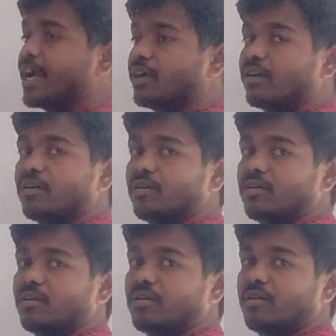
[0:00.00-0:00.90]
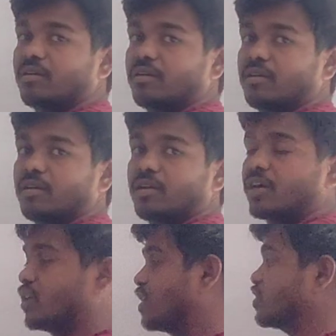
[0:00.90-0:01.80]
that
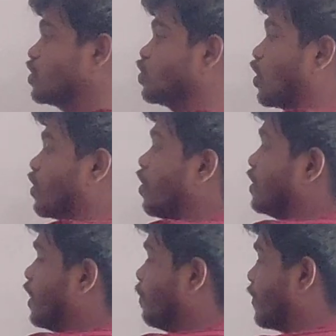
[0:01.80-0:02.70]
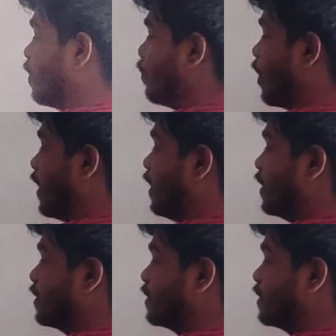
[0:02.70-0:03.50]
touch the jockey on the different point.